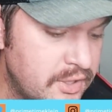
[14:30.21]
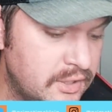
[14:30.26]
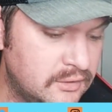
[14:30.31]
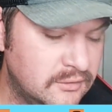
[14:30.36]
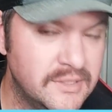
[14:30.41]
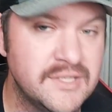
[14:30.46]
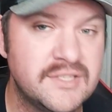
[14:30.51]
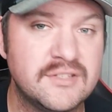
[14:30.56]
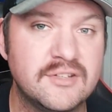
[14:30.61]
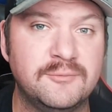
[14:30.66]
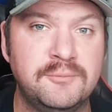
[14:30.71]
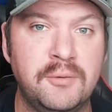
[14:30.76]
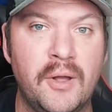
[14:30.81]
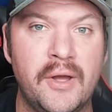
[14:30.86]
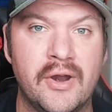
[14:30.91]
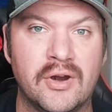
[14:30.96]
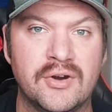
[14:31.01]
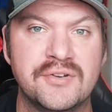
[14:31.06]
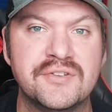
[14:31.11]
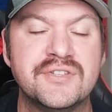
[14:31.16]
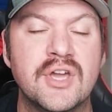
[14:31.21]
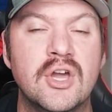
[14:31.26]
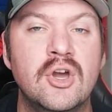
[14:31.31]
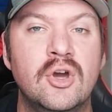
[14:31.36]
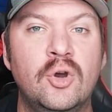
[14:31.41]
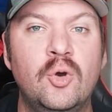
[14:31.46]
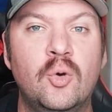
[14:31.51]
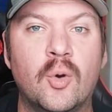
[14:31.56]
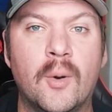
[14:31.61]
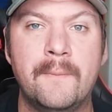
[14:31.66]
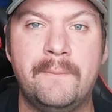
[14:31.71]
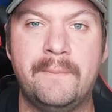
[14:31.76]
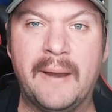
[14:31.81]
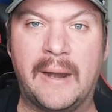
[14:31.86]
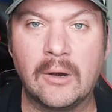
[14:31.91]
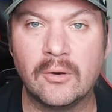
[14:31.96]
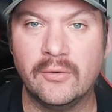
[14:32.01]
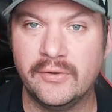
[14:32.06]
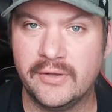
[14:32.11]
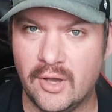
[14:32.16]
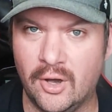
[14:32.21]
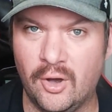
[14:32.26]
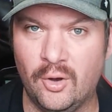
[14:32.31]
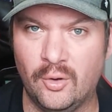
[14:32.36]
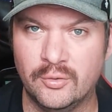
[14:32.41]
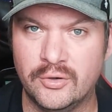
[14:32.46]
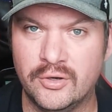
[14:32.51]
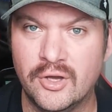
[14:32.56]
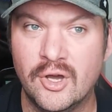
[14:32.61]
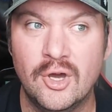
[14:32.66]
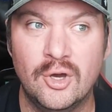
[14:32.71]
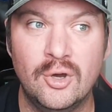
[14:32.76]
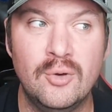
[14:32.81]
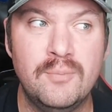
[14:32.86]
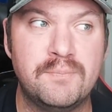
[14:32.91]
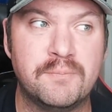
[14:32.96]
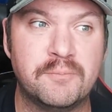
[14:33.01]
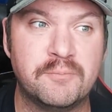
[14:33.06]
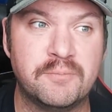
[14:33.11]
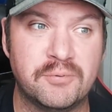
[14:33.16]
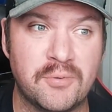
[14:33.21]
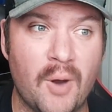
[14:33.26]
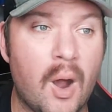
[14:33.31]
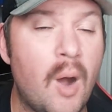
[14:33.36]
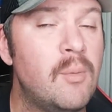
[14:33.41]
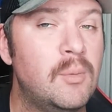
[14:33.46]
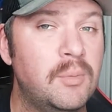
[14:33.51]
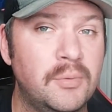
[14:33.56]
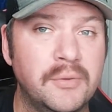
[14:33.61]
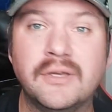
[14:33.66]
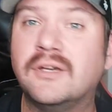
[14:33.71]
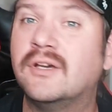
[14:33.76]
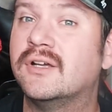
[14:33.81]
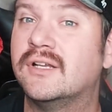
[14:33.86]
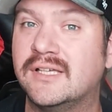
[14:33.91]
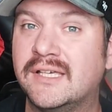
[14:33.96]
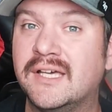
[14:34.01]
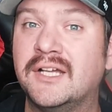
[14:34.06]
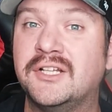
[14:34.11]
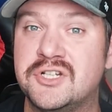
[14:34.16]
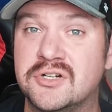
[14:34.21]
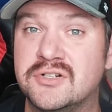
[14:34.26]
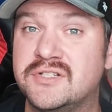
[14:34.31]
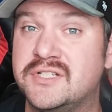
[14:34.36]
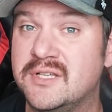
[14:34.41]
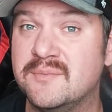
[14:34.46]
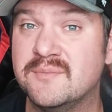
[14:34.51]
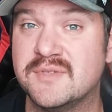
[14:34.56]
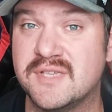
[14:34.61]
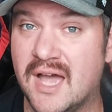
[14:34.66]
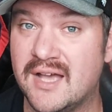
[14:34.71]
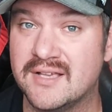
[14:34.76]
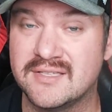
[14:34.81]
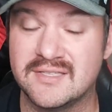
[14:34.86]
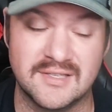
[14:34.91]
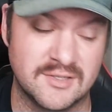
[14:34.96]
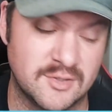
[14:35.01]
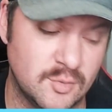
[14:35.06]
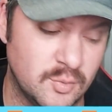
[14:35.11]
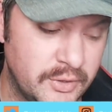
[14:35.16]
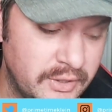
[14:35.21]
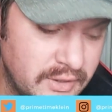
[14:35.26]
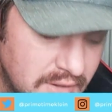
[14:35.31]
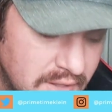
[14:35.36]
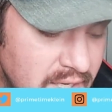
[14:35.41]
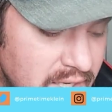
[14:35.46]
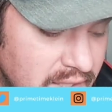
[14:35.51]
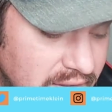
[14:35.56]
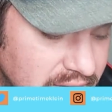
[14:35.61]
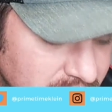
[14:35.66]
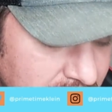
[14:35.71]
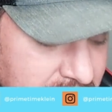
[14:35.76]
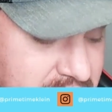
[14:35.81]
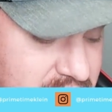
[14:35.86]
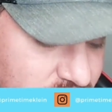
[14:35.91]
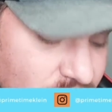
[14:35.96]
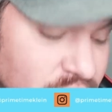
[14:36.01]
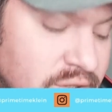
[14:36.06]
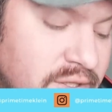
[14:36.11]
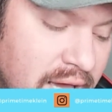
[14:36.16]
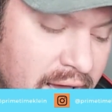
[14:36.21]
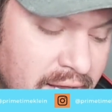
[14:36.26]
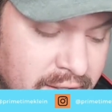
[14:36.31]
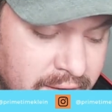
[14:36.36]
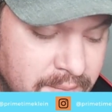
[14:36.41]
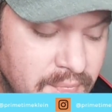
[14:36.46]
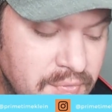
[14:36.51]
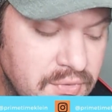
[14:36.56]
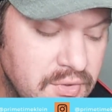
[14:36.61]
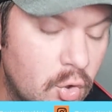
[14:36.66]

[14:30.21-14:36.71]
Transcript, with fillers: a list of players who are barely owned, who probably could have kicked your team's ass this week. Let's look at it.